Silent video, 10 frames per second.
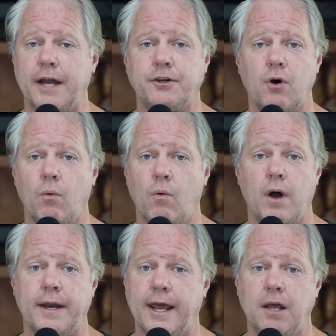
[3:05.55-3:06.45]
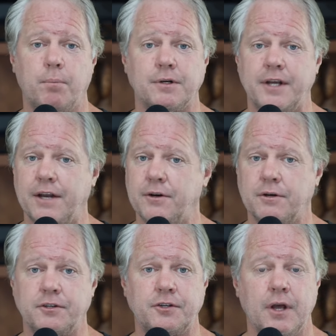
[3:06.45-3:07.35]
I don't want any
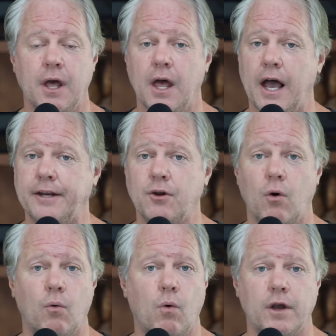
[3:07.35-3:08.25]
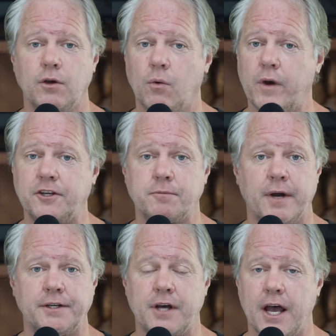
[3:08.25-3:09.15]
pretenders. I don't want you to waste
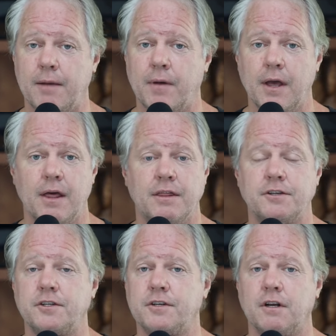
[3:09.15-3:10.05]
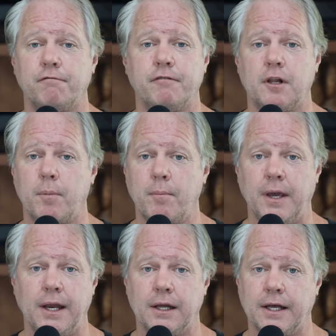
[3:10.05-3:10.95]
my time. This is going to fill up
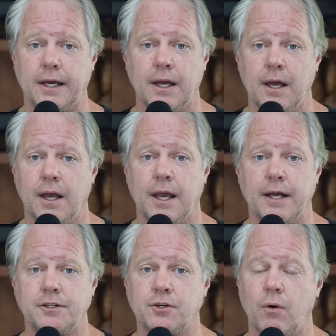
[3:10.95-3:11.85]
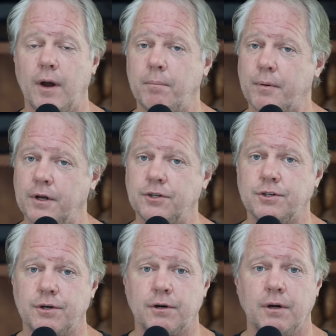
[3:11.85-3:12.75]
immediately, and so I'm pretty
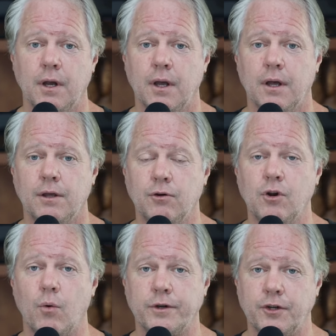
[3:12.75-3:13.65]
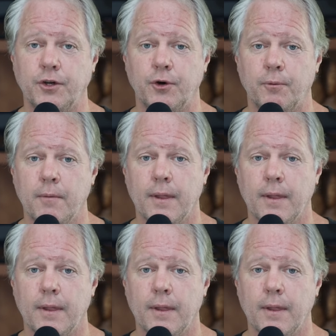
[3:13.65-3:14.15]
sure you know what to do.